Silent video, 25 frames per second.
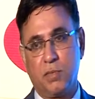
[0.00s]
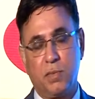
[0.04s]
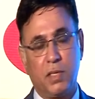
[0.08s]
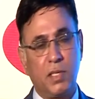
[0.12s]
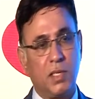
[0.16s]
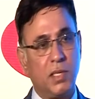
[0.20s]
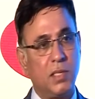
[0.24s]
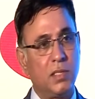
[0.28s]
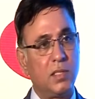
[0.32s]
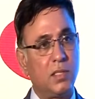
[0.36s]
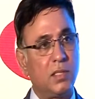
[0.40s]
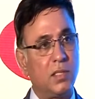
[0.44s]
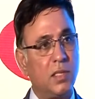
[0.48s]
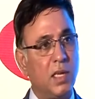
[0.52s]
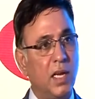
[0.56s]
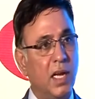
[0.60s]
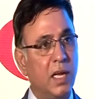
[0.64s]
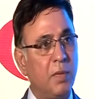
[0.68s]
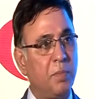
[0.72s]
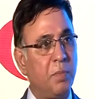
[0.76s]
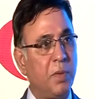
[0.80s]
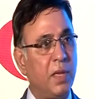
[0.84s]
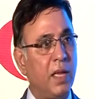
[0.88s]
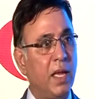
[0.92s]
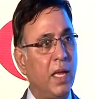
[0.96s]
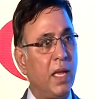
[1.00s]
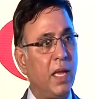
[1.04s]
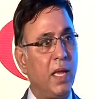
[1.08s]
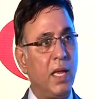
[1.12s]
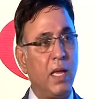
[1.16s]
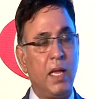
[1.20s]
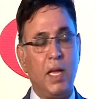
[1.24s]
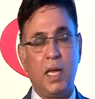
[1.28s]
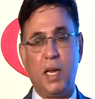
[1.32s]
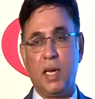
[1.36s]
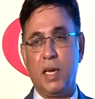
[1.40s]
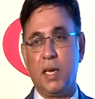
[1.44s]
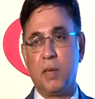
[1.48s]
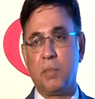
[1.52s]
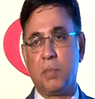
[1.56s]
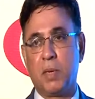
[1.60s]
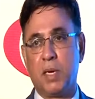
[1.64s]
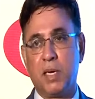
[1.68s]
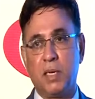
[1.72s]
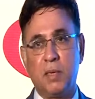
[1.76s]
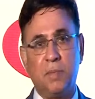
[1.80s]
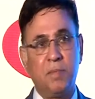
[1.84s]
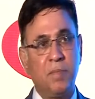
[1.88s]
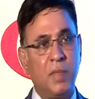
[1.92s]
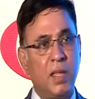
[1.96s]
whether it's IPA and
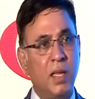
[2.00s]
IDMA,